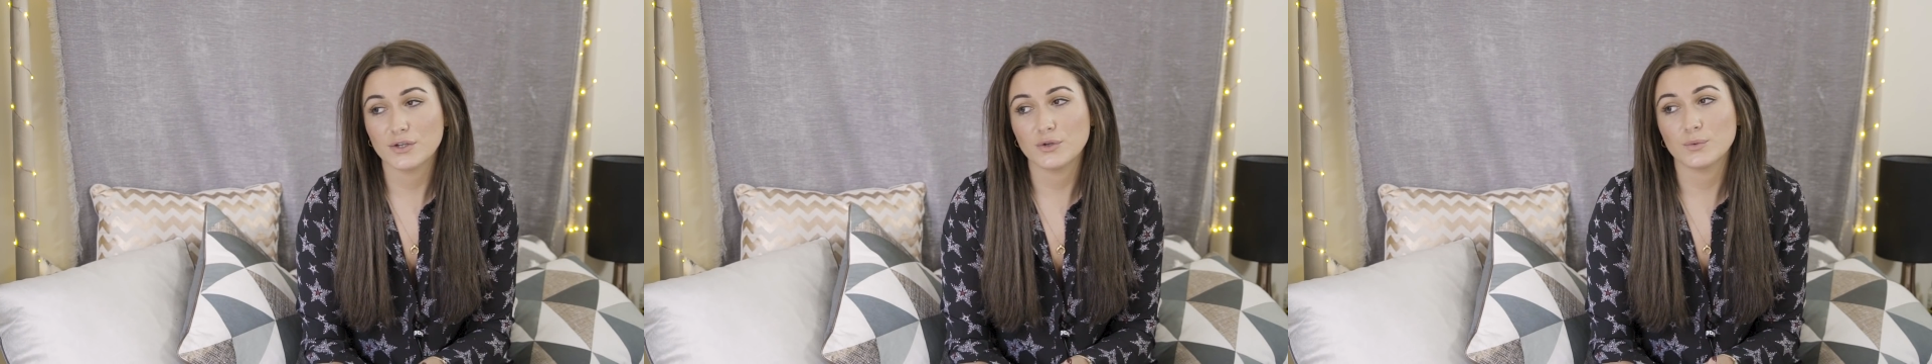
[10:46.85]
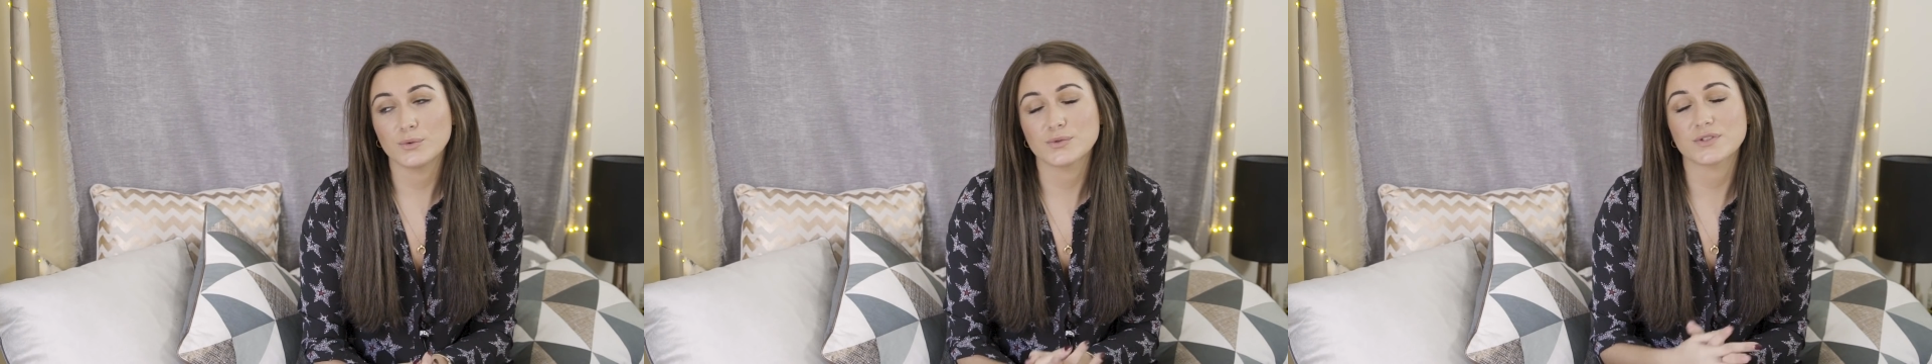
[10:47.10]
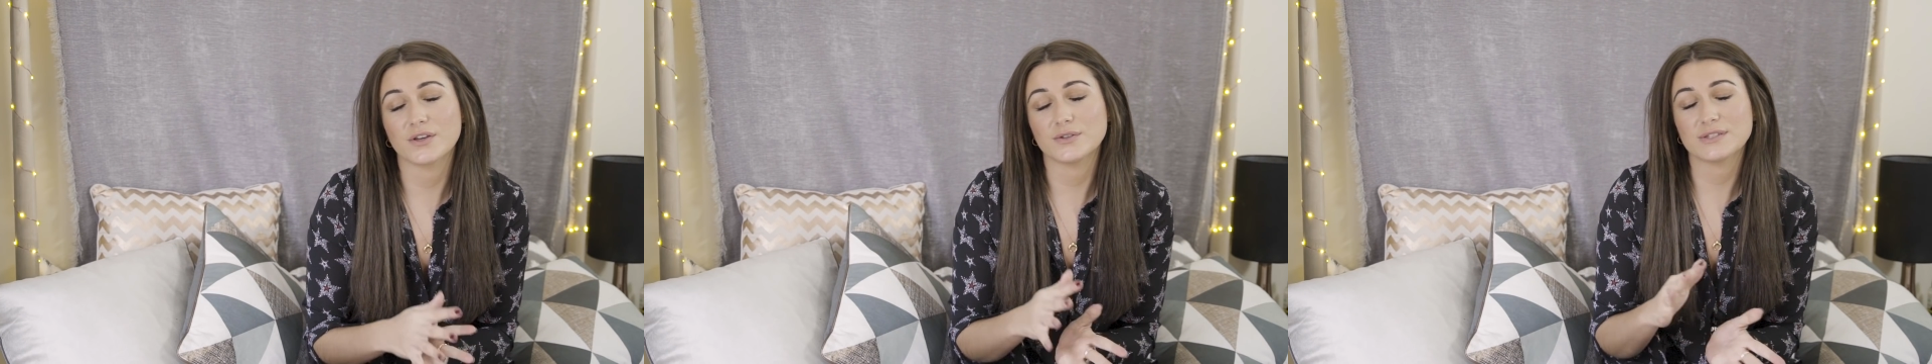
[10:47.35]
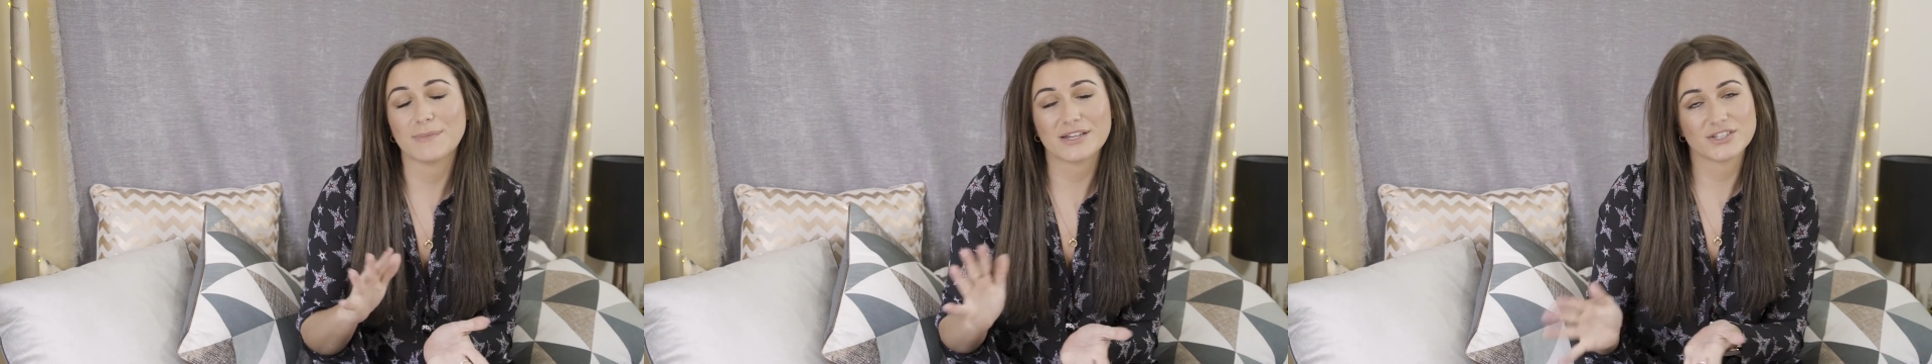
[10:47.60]
who also
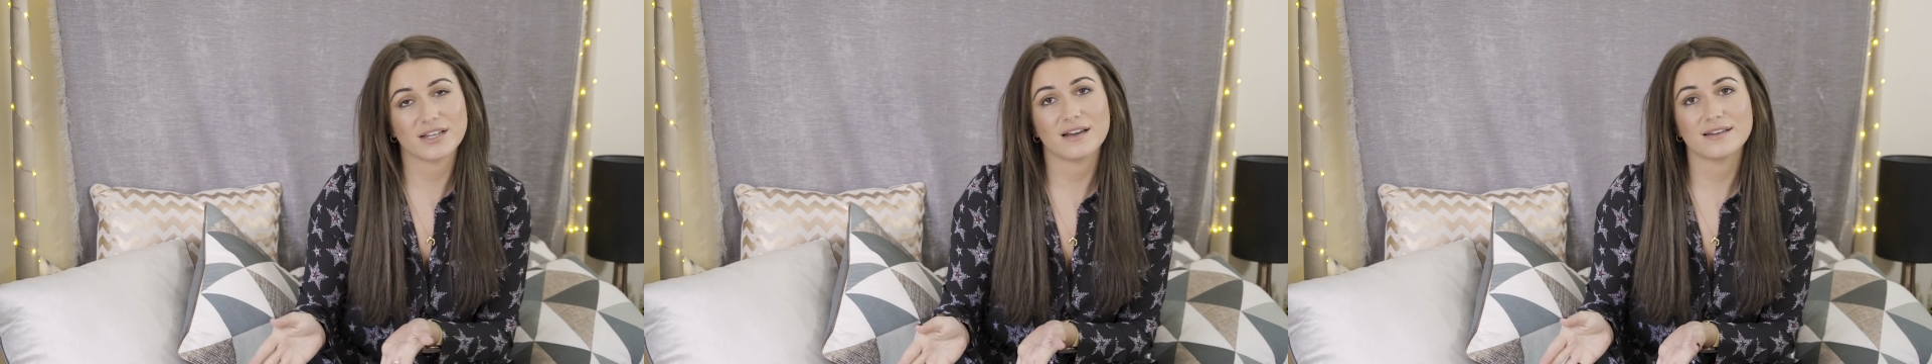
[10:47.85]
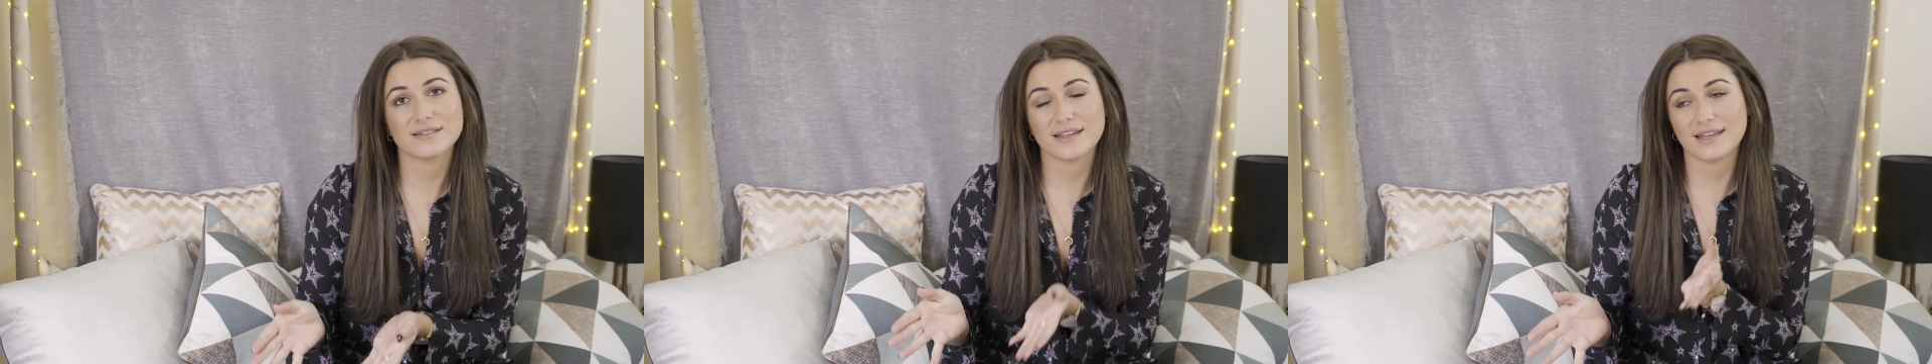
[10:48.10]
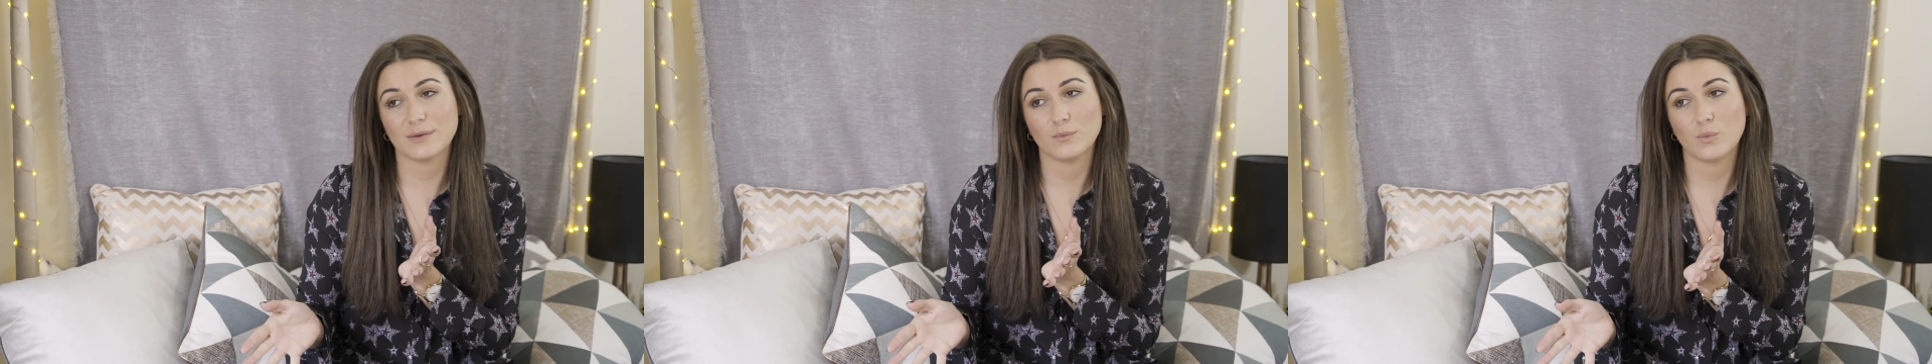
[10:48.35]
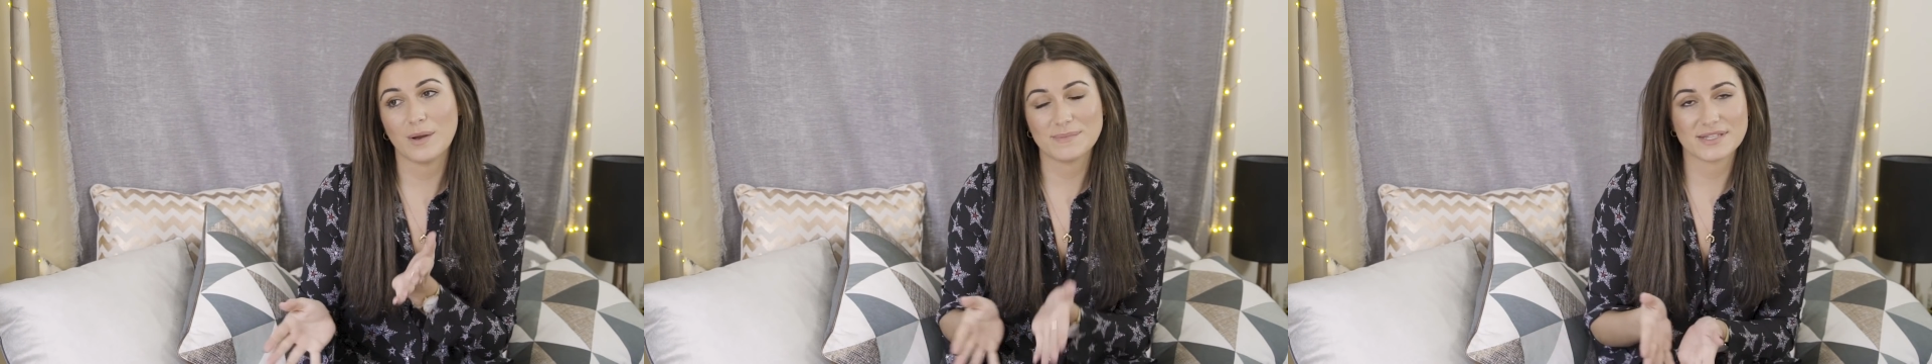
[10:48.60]
specialise in
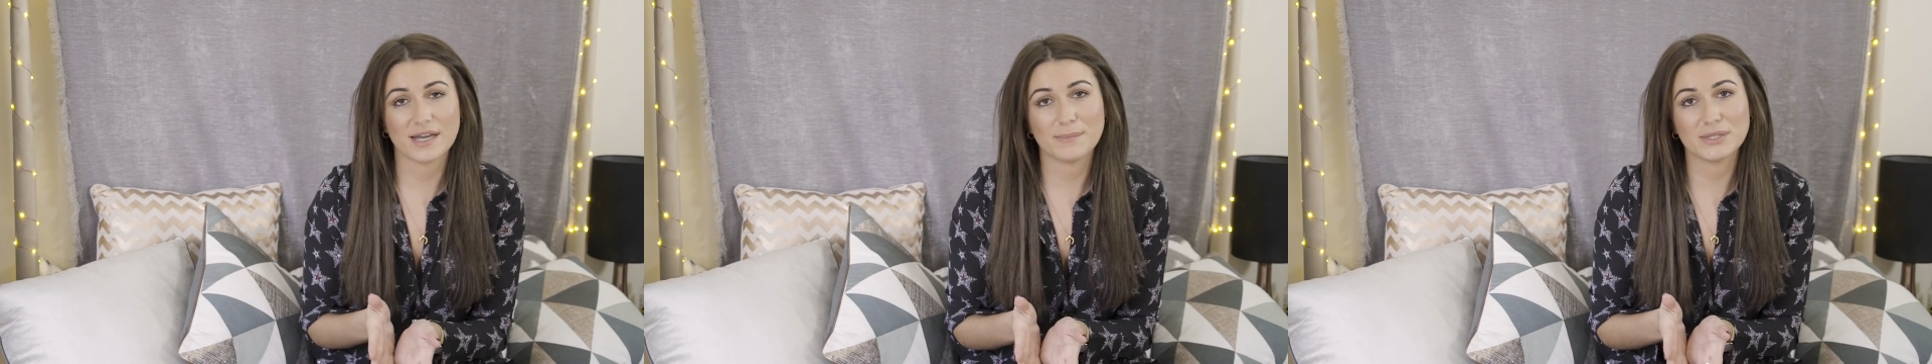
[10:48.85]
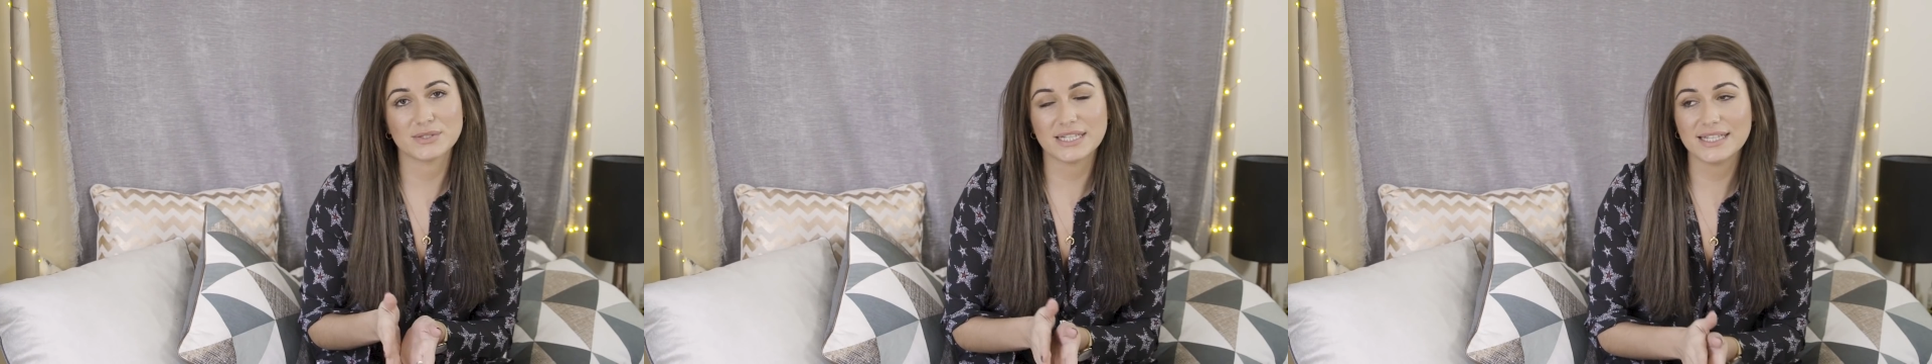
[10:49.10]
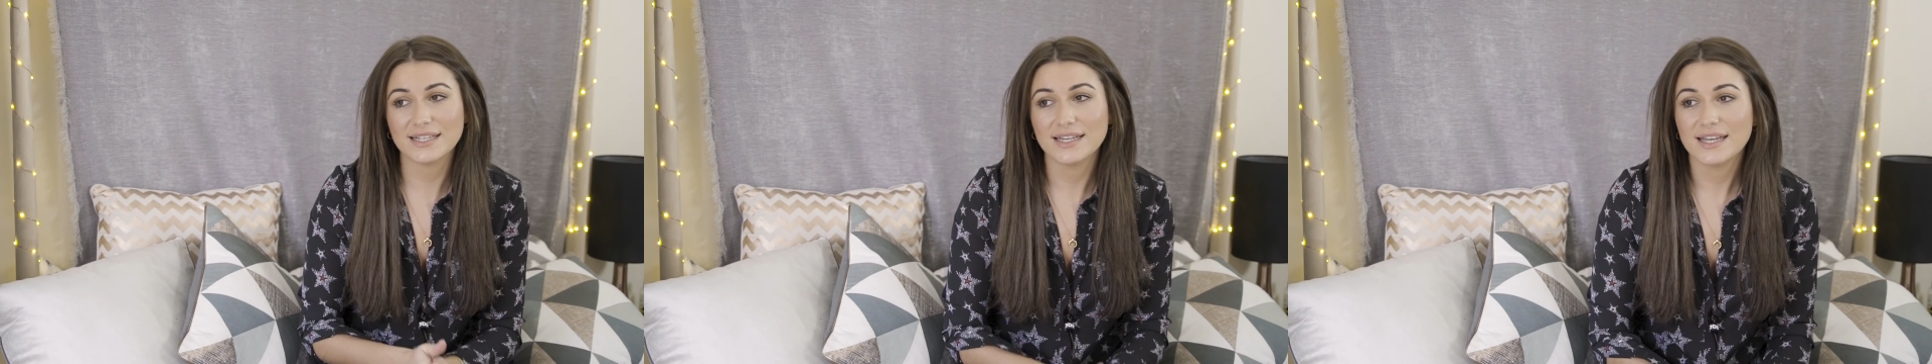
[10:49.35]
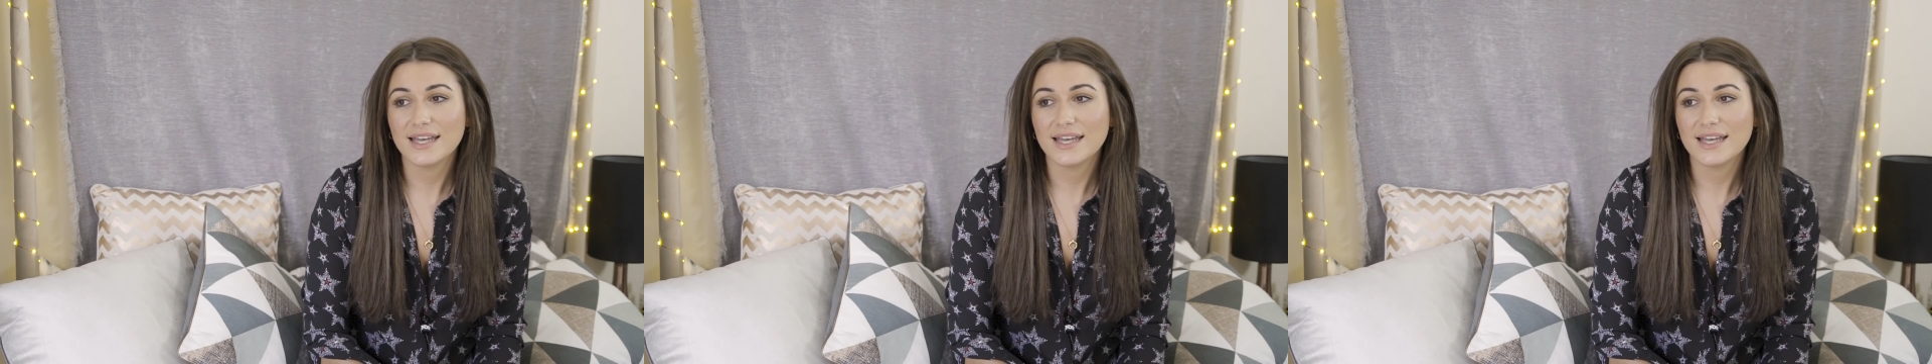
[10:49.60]
website building,